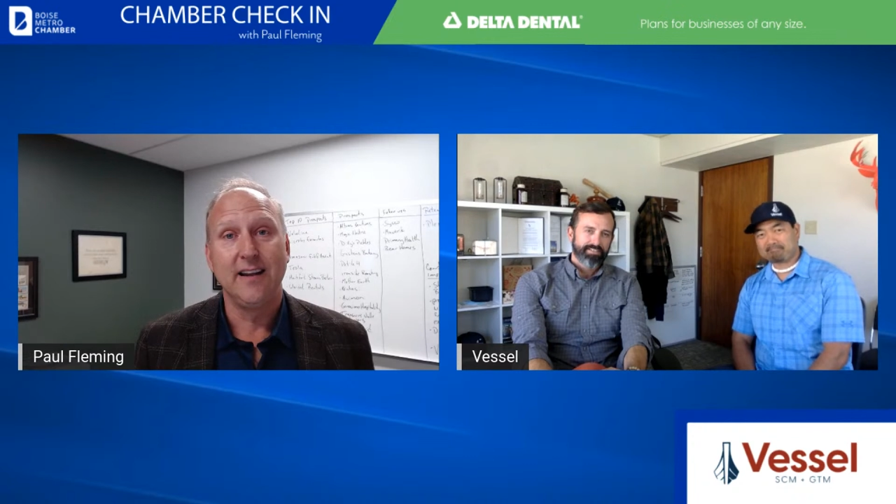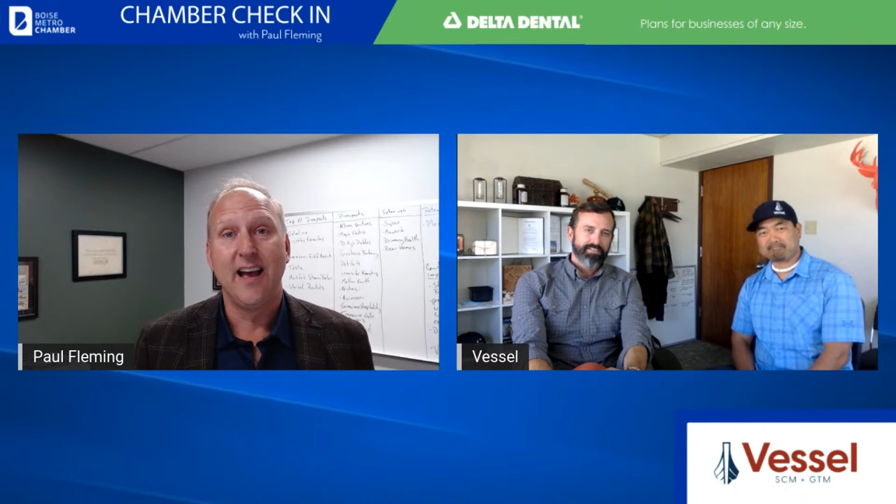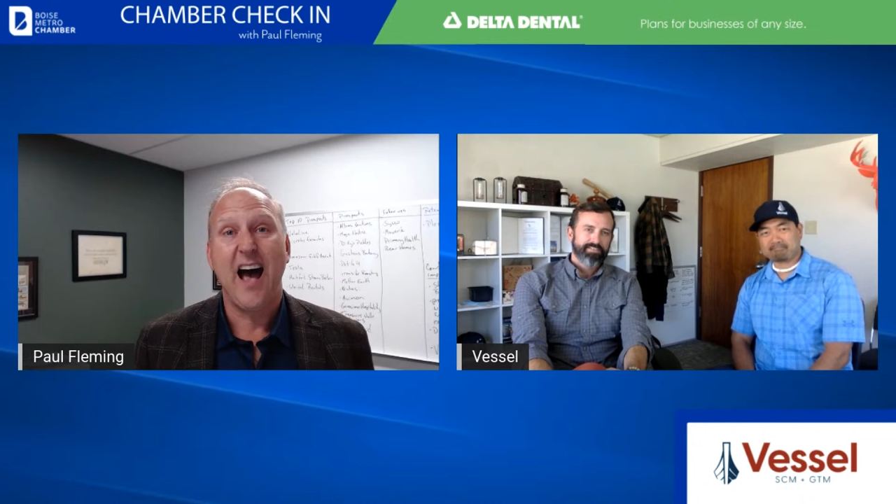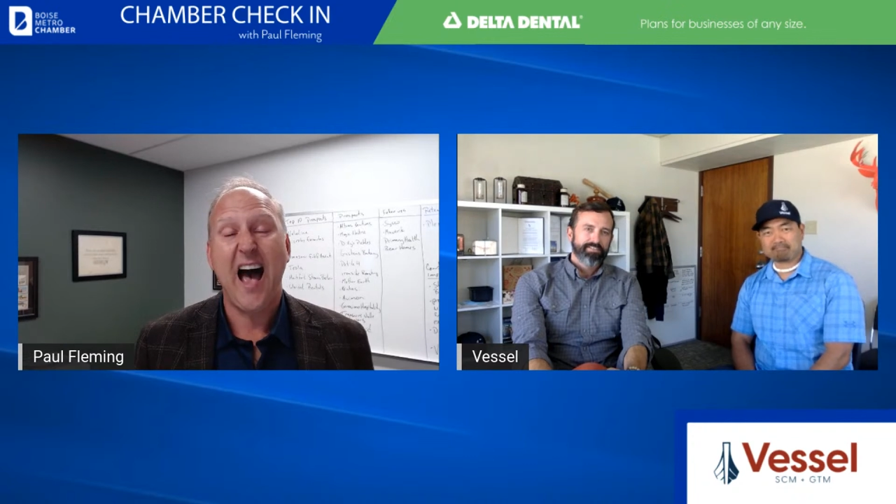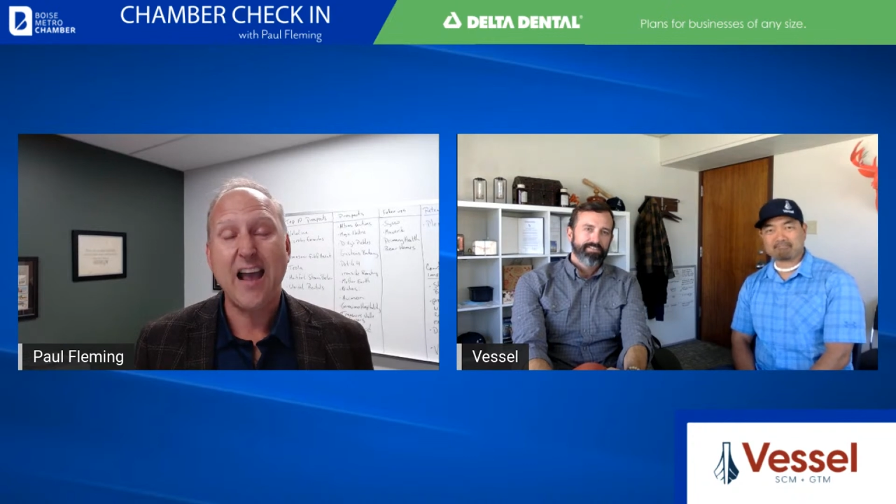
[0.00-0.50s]

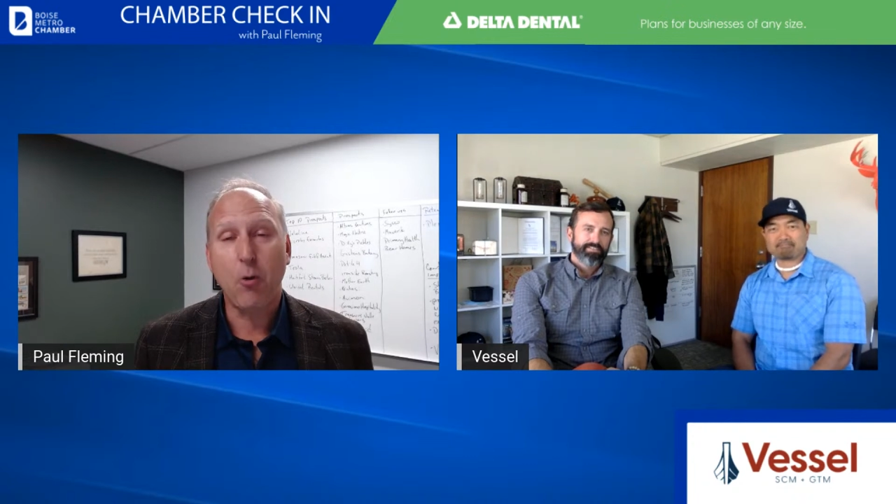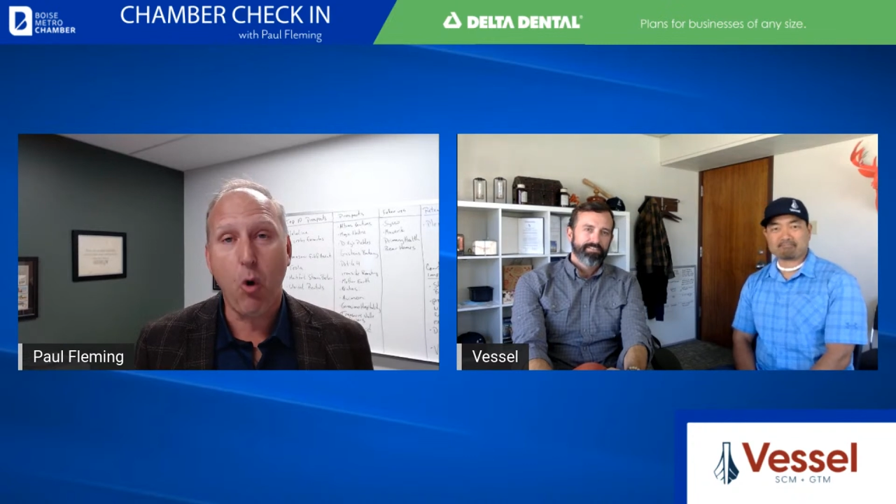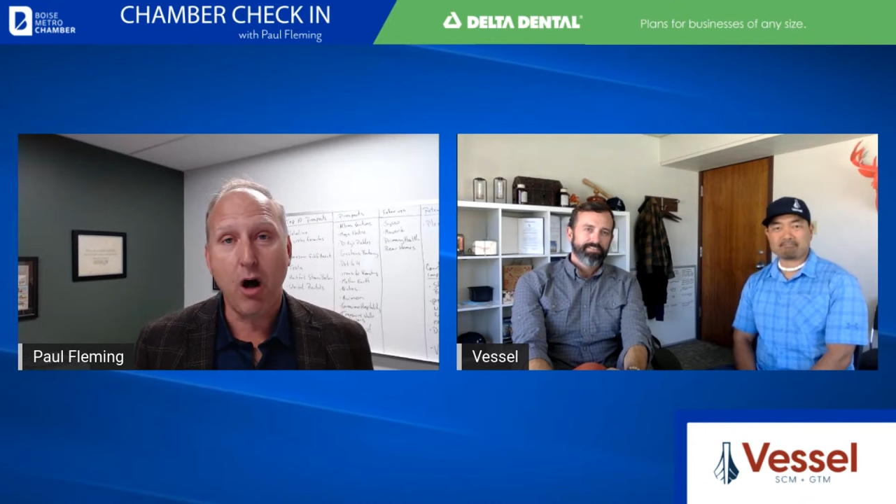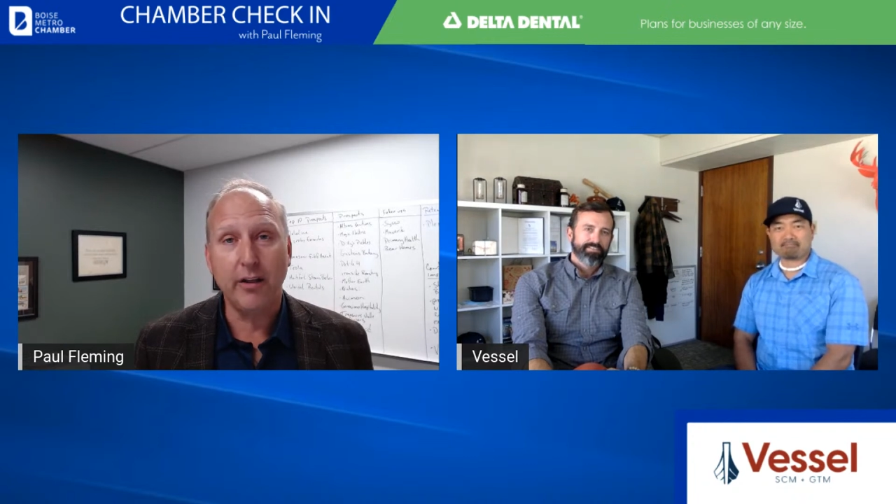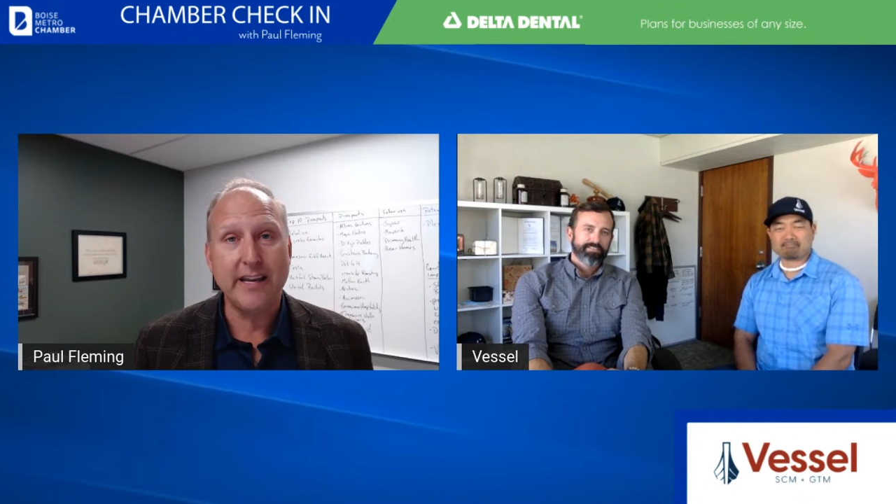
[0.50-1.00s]
high
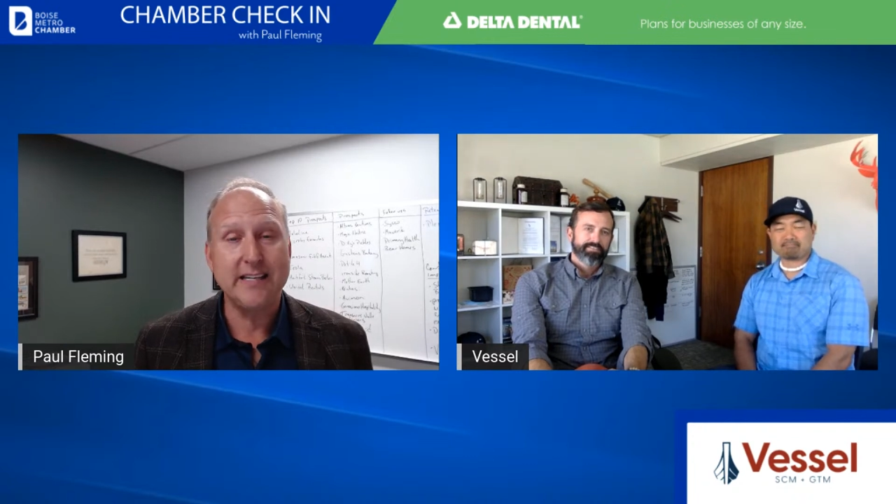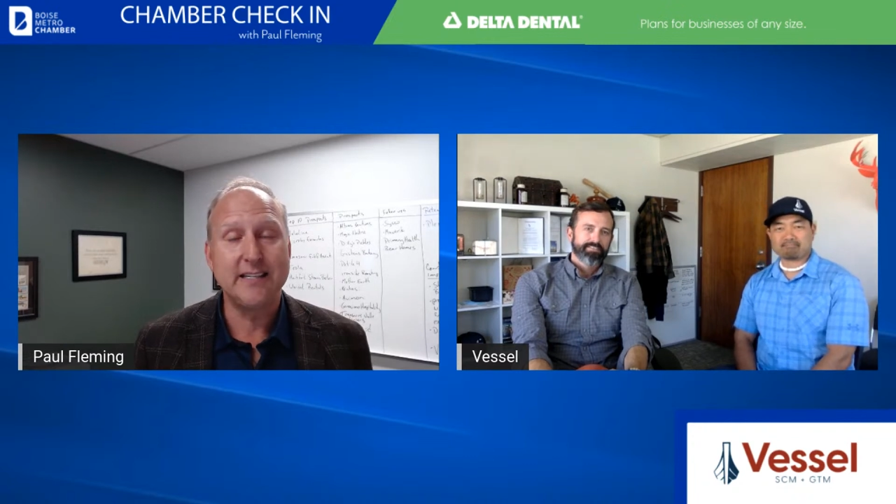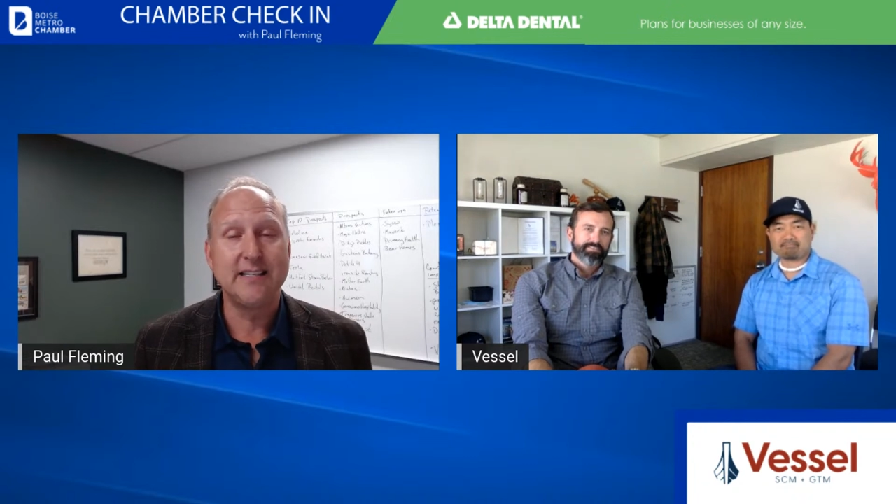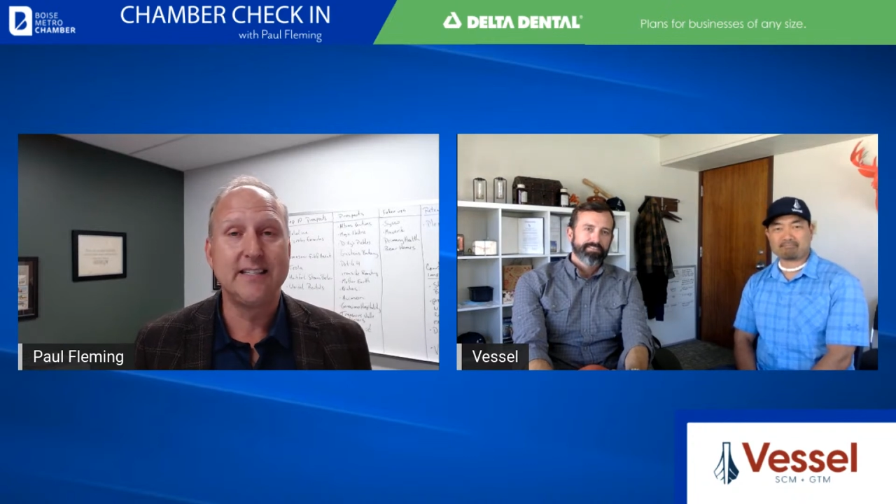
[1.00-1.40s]
quality